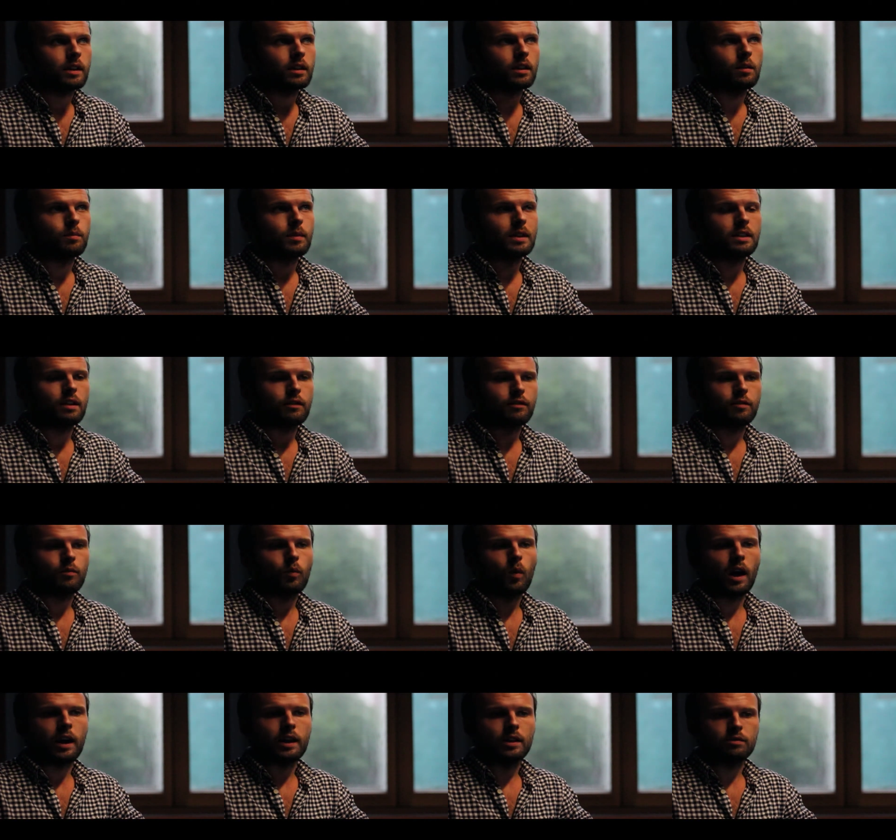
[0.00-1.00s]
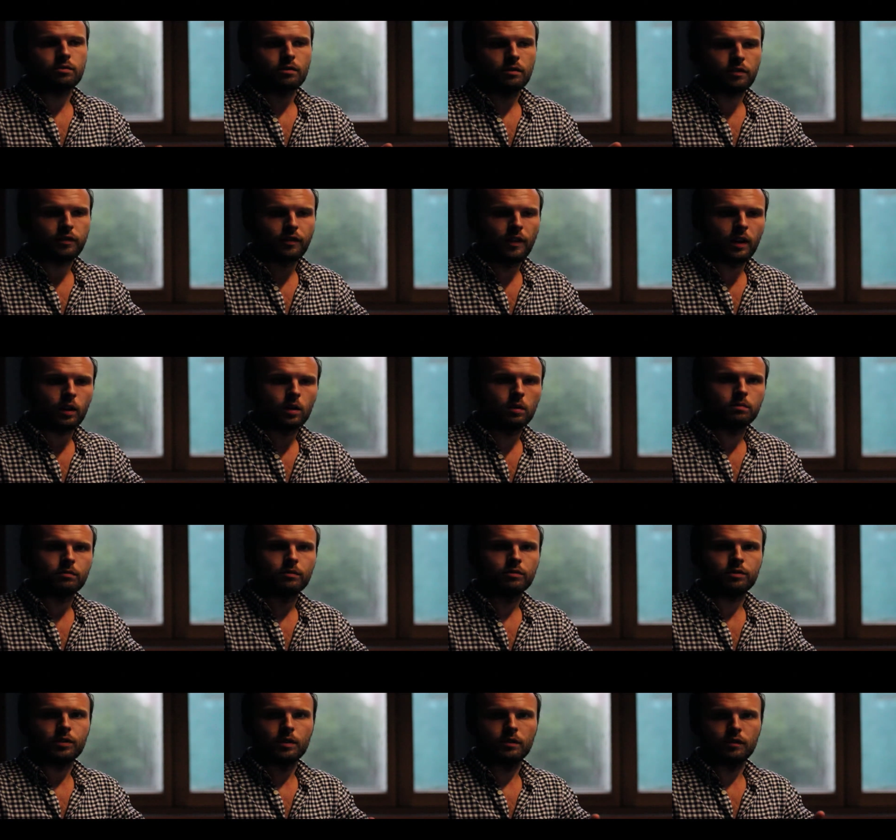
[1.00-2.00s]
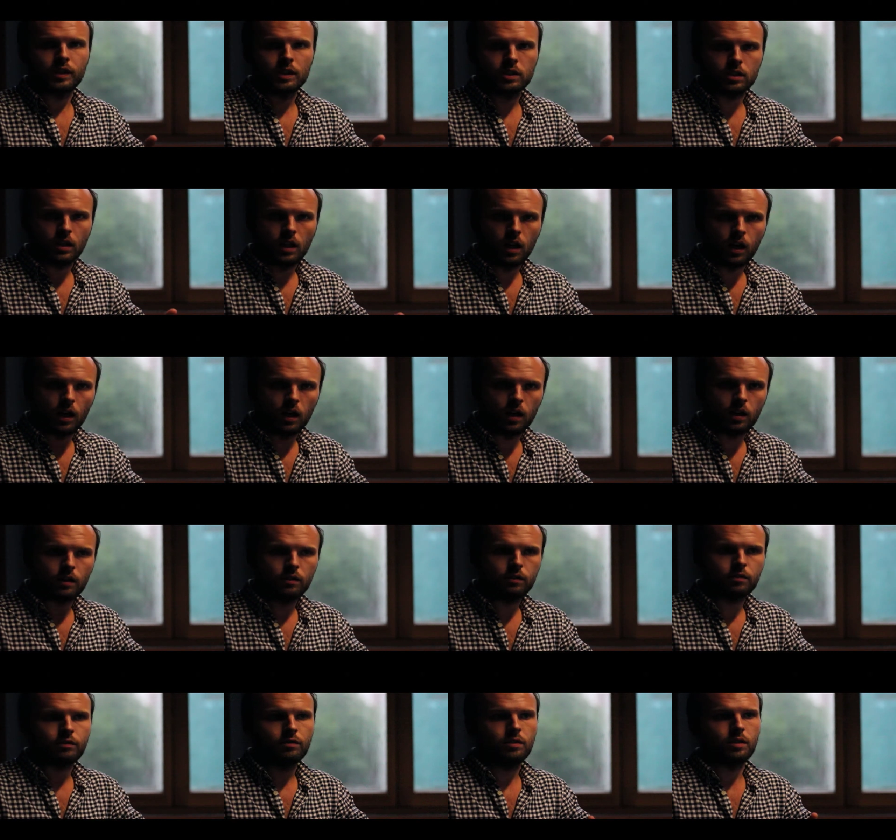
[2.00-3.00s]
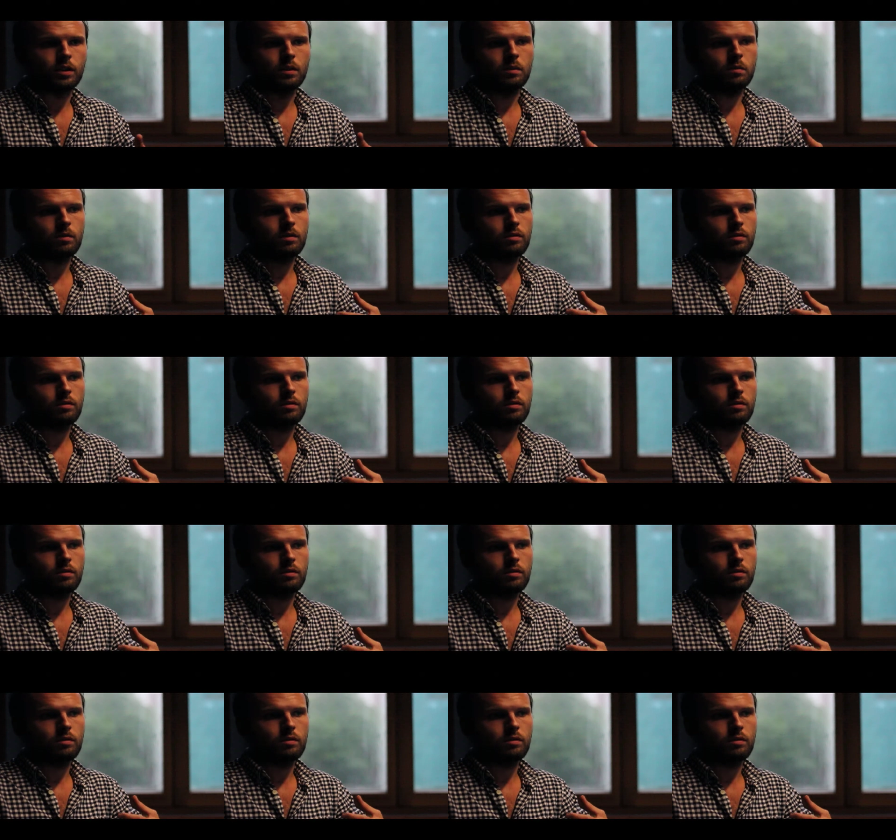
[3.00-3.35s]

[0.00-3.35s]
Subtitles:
them in different ways, through film, through visual art, through